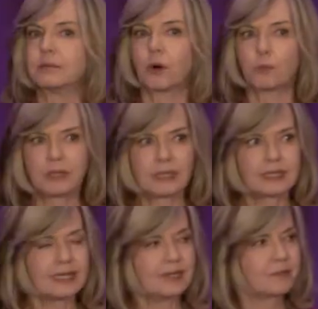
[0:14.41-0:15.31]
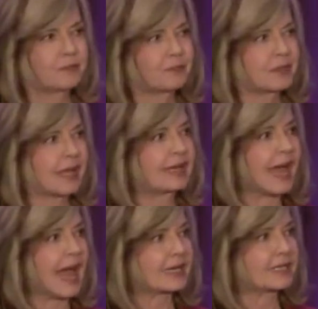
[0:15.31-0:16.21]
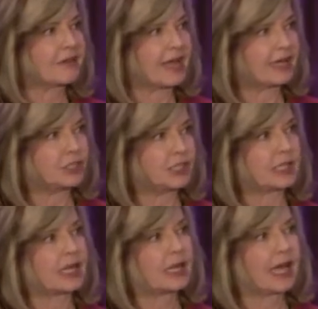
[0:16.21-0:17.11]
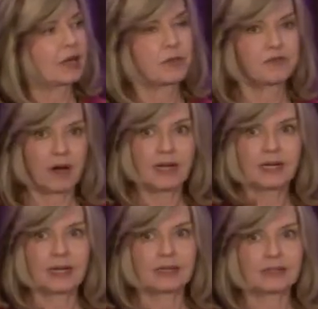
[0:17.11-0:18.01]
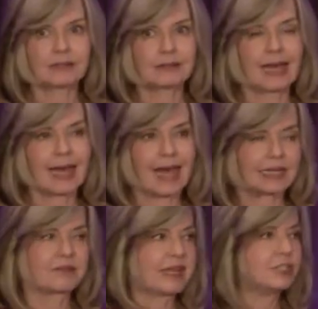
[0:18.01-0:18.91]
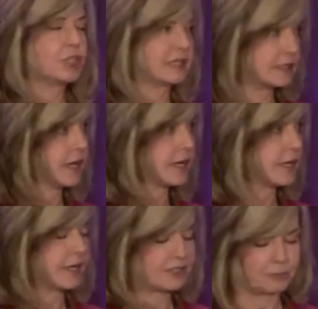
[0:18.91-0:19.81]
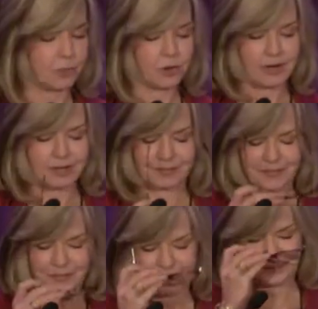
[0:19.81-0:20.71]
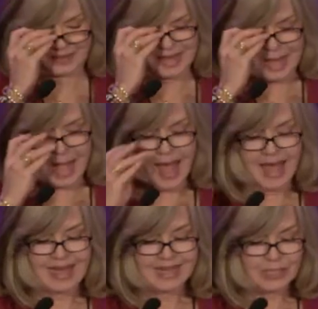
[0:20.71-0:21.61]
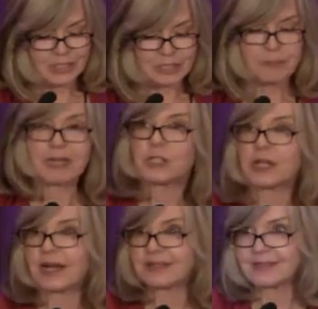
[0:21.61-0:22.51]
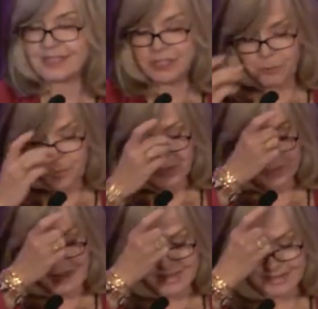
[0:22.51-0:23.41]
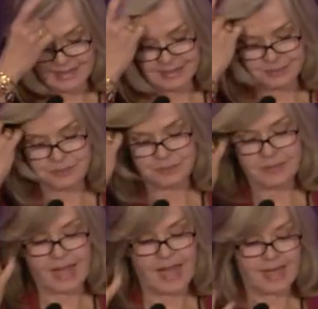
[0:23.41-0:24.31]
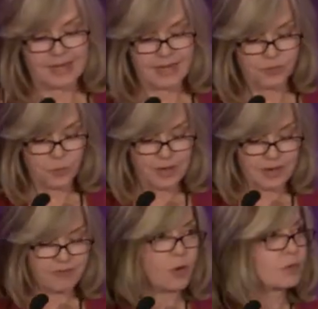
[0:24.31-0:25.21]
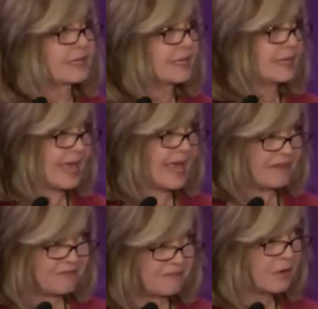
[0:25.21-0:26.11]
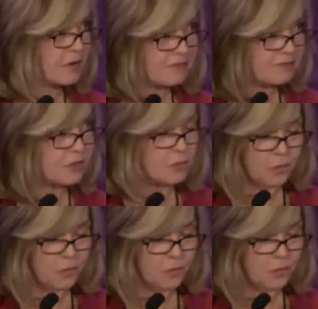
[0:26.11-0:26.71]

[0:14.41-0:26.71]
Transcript: in mobility and active aging. And with Vonda, active aging is not an oxymoron. She specializes in sports medicine and is one of only a very few